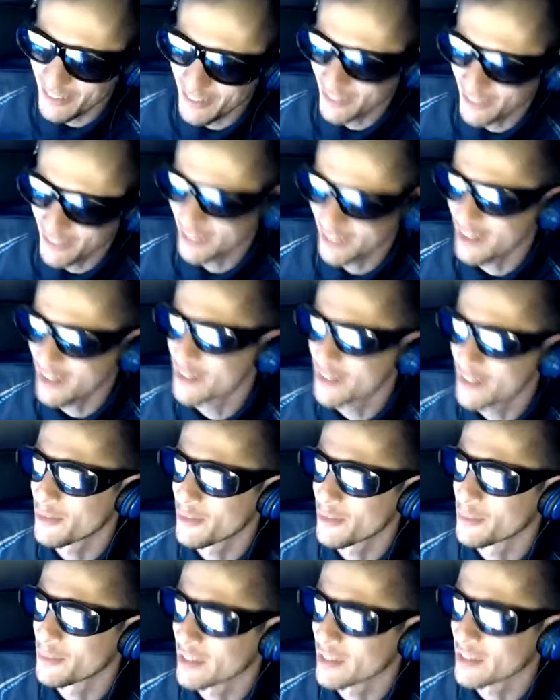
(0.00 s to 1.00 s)
sorry for
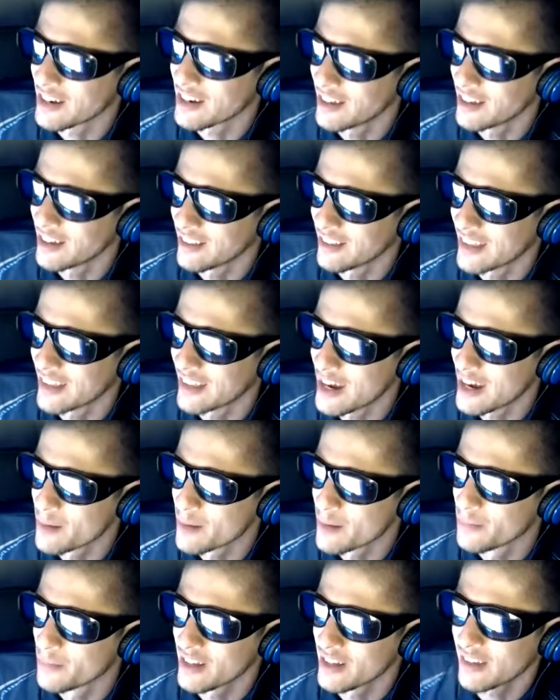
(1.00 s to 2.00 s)
bringing it there,
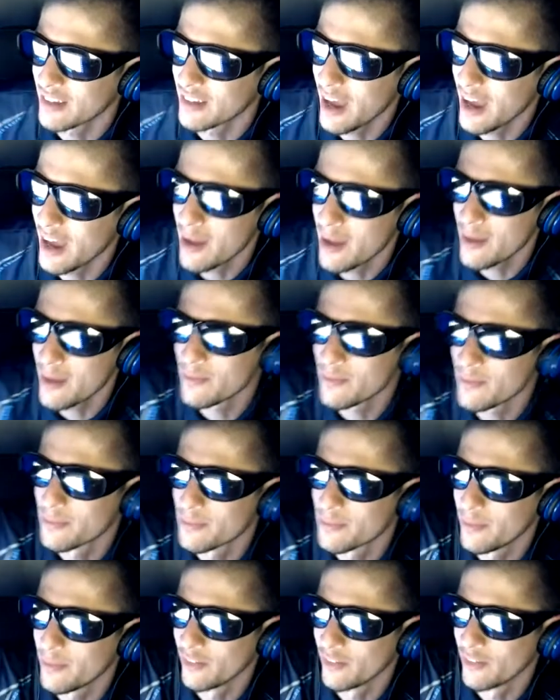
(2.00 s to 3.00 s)
but I
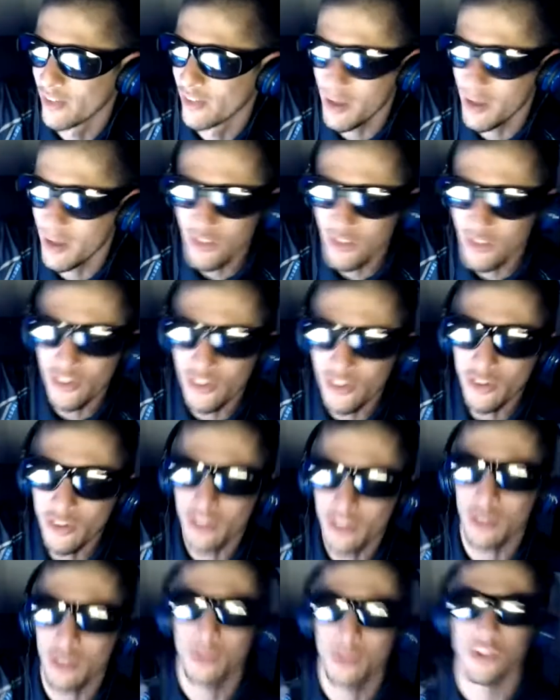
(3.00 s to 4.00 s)
literally
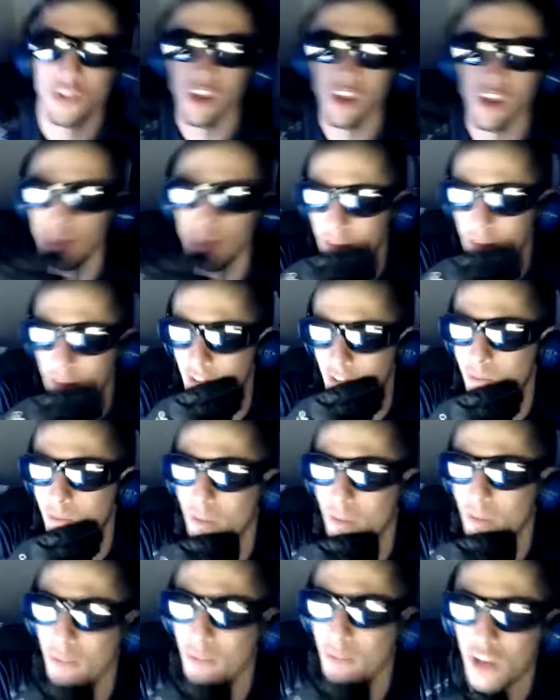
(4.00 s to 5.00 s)
go thinking to myself
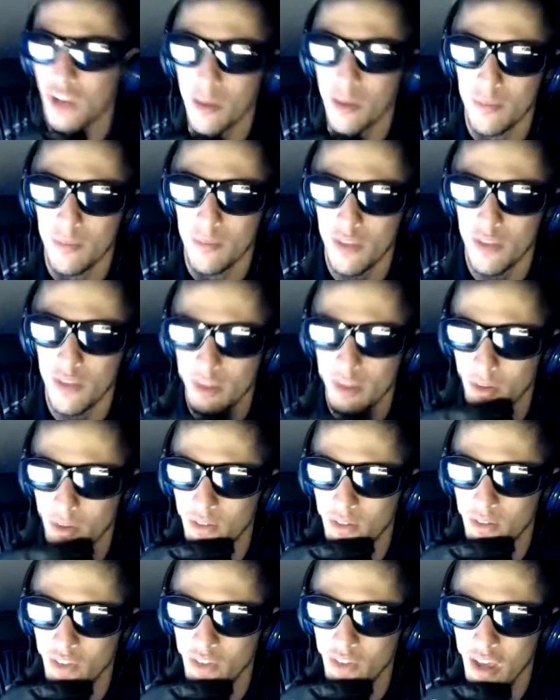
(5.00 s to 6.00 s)
sometime in the middle
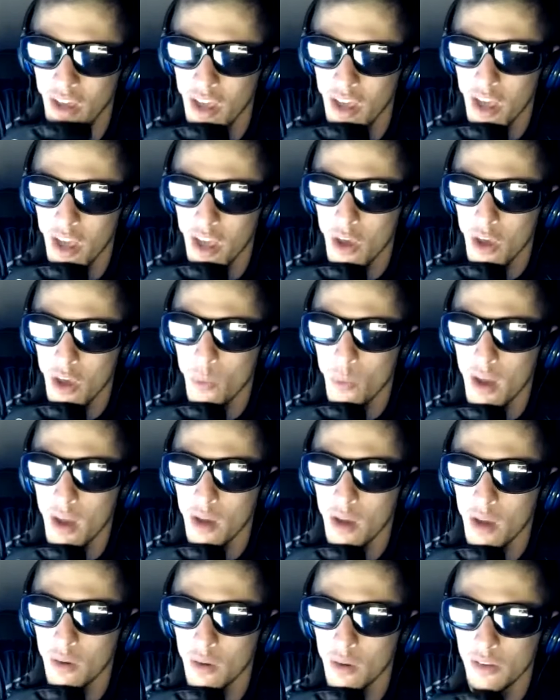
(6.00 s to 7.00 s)
of the day,
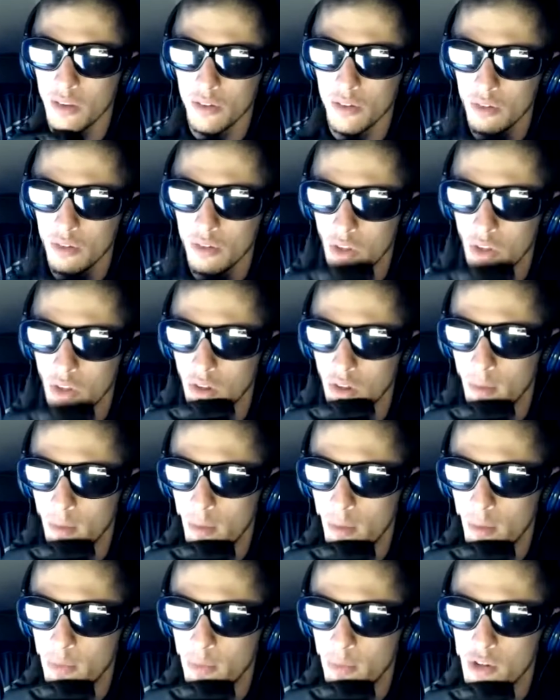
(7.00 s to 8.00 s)
wow,
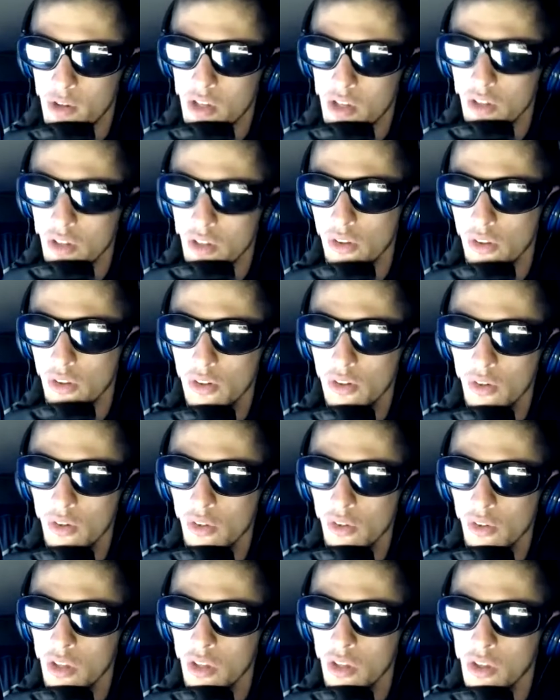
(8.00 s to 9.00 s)
a person
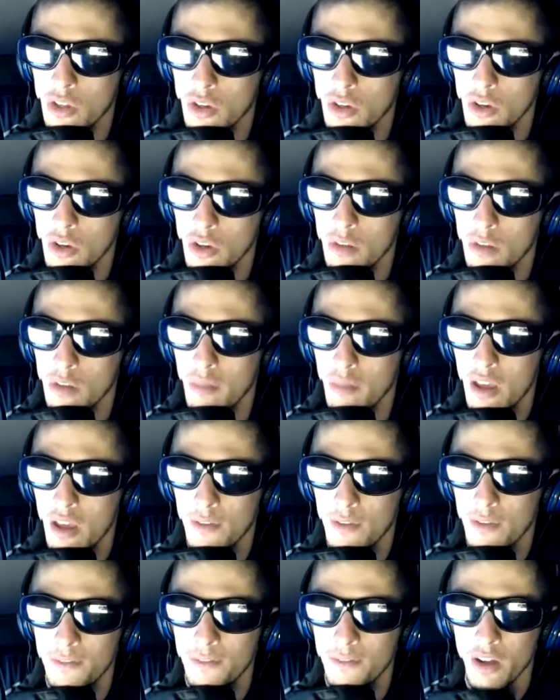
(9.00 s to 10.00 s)
literally could
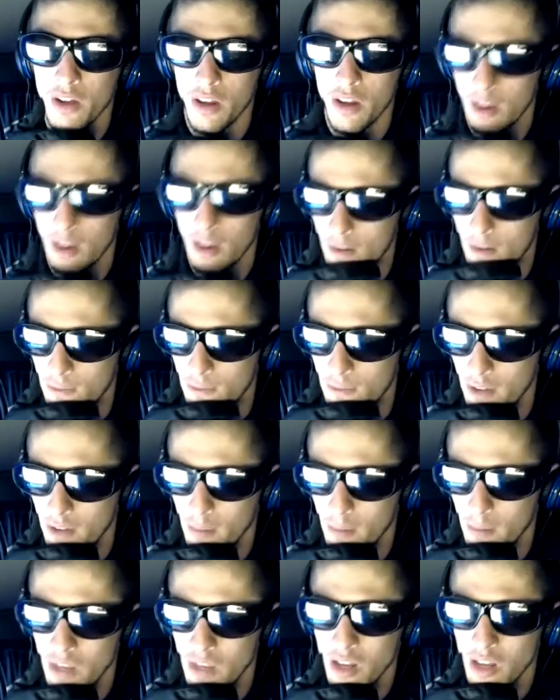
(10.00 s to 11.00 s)
make fun of
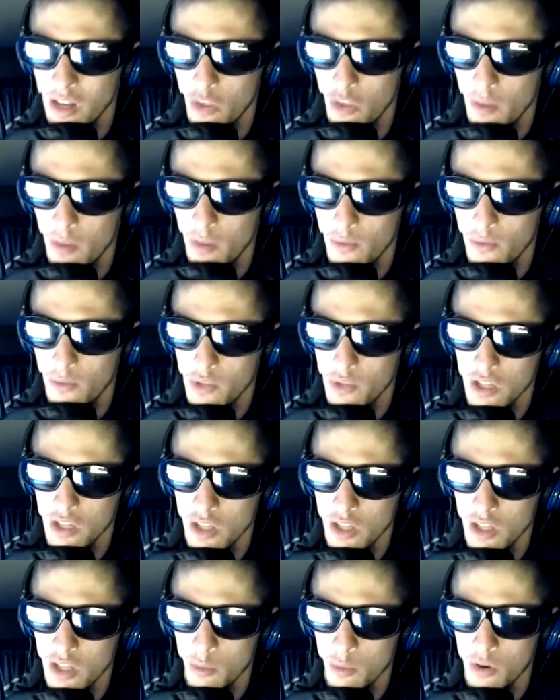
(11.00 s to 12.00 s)
me and S-Man for
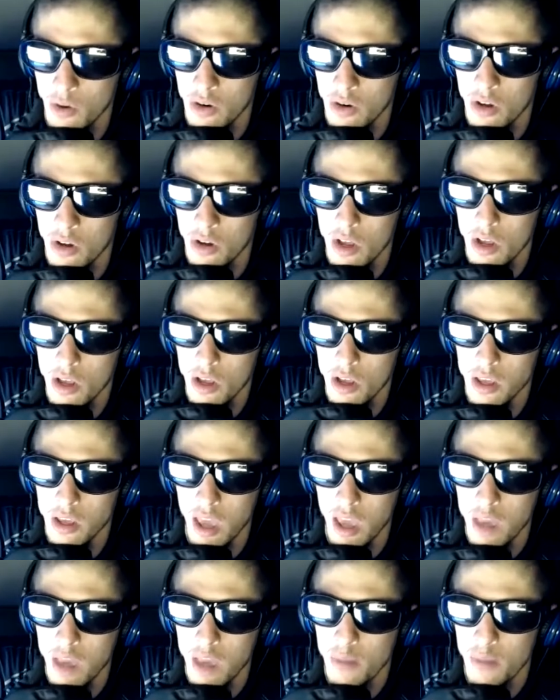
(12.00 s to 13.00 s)
saying that we're
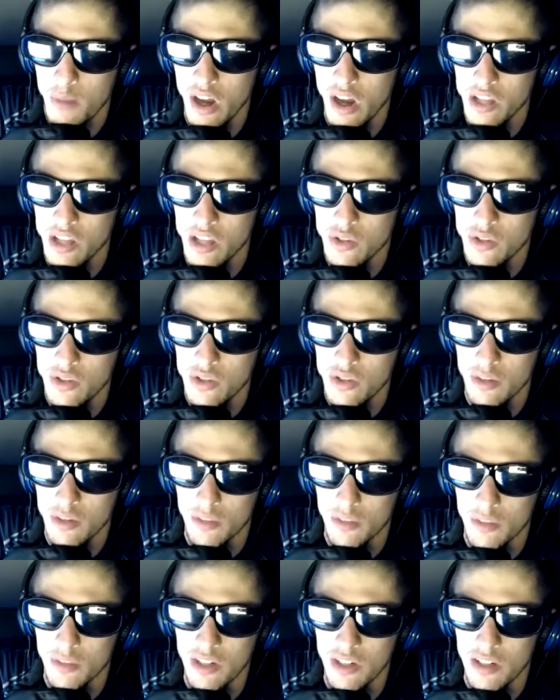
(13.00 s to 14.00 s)
gay buddies or
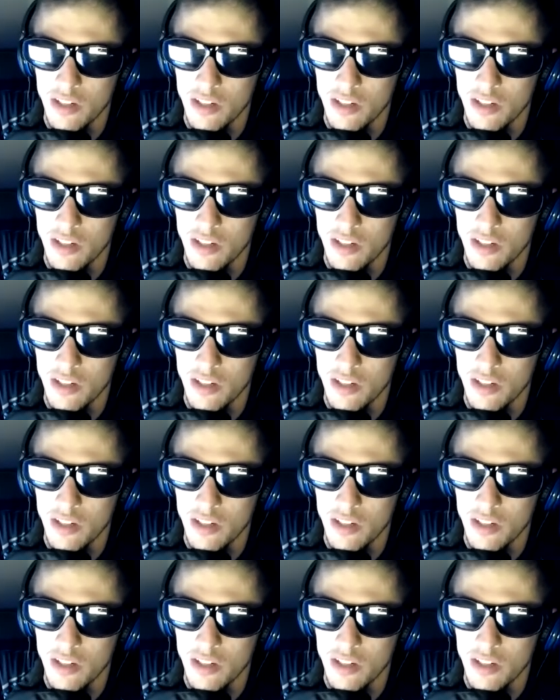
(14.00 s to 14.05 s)
something.